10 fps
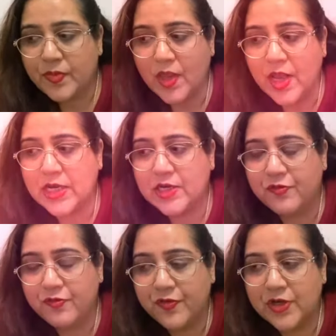in
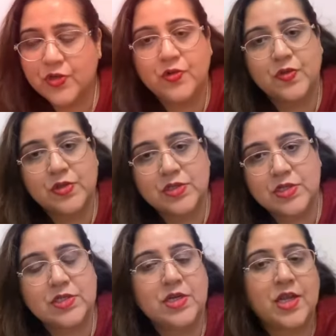different universities
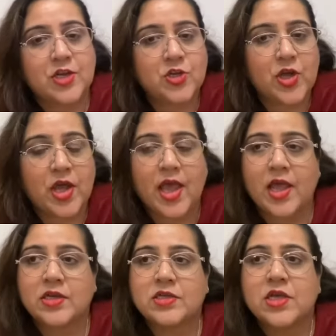in India
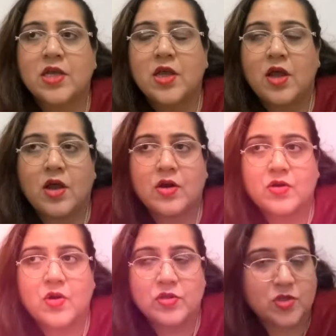and
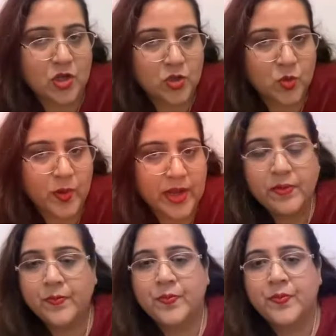across Dubai.
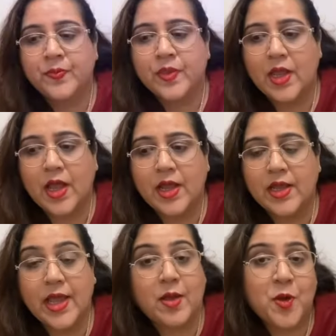I
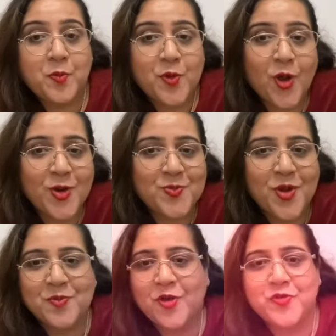am a proud mom
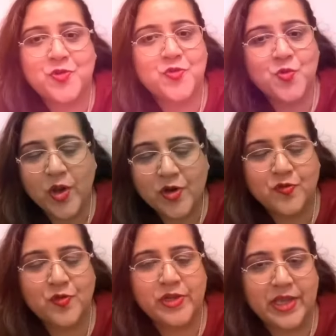of two
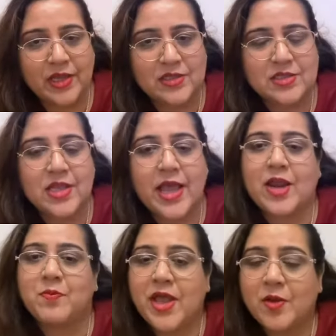wonderful kids and
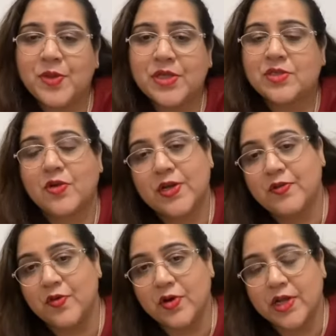my hubby is currently
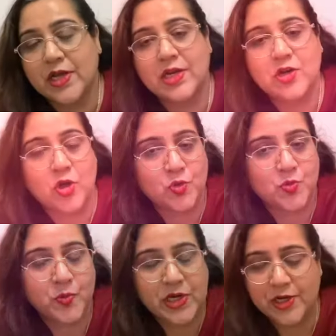working in an
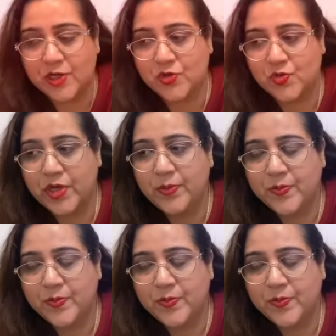automobile industry.